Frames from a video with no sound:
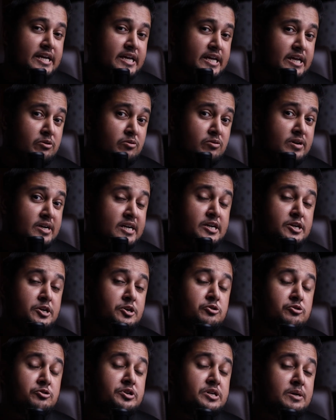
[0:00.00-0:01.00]
you need
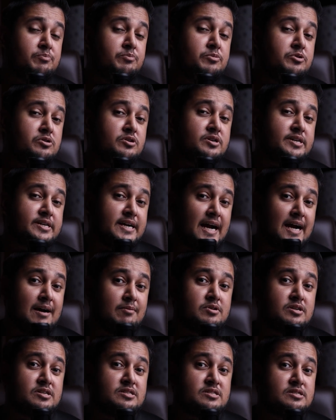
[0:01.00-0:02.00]
to keep your
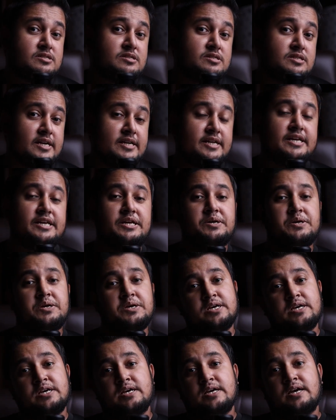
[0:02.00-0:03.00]
camera steady
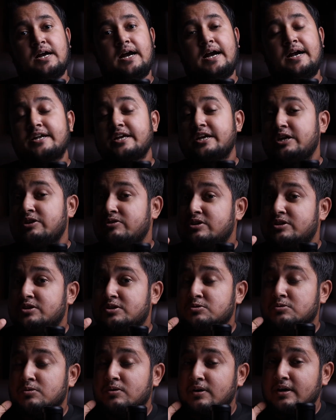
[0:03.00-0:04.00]
and you
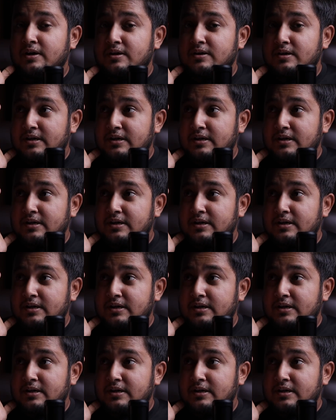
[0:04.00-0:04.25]
need to